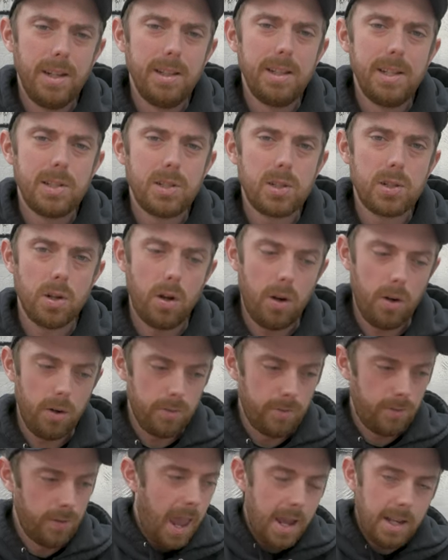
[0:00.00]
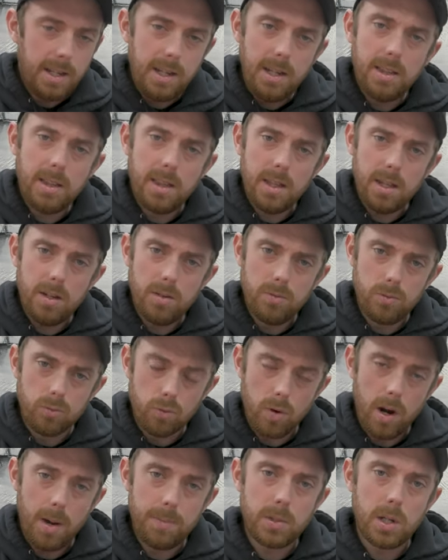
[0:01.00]
a list of anything
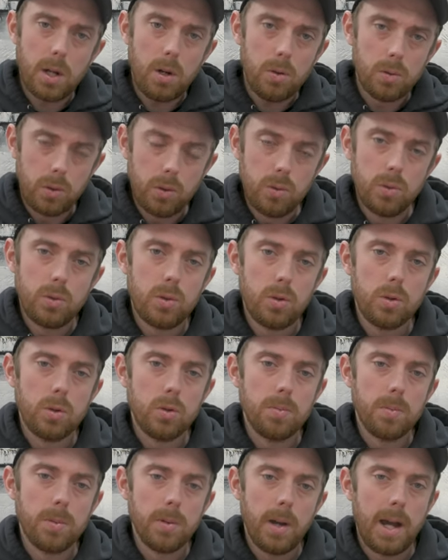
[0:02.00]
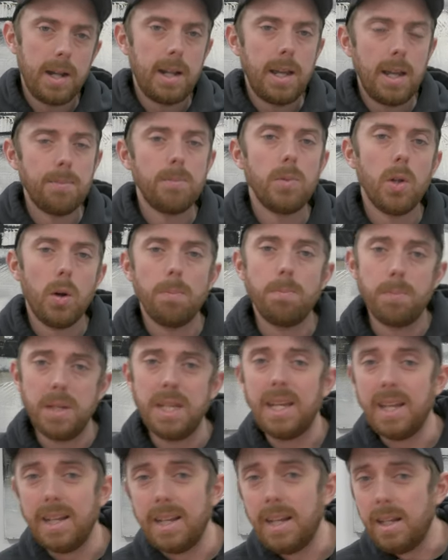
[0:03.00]
reptile YouTube and him not be in